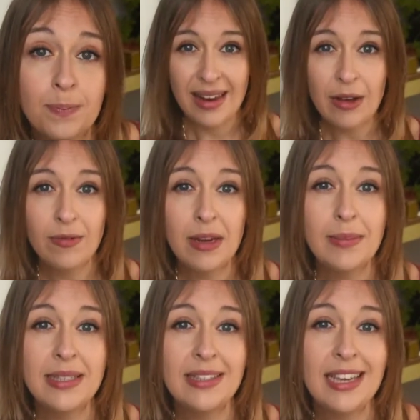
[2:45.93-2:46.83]
Now,
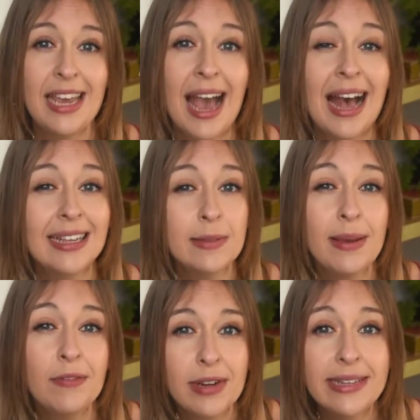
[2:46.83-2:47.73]
vitamin C has
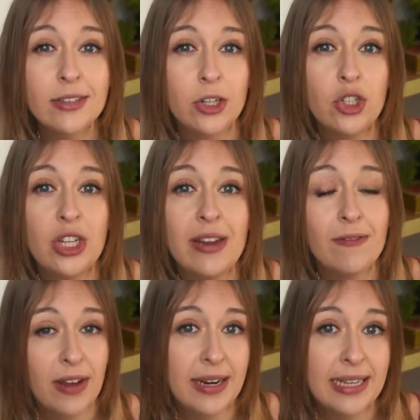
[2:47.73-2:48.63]
been researched
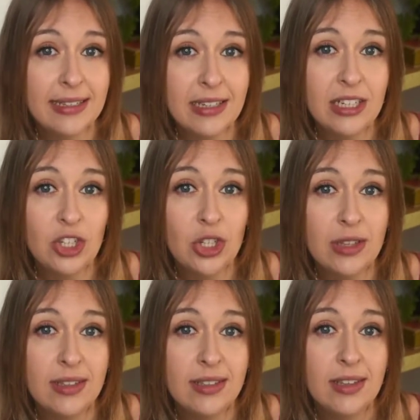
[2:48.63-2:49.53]
in various
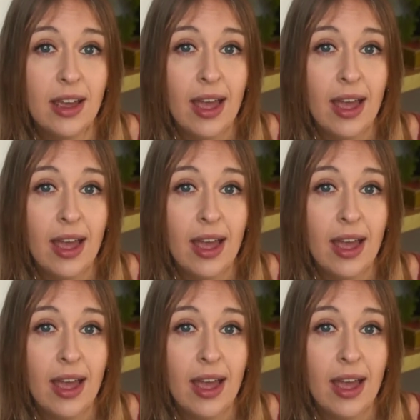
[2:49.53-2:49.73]
conditions.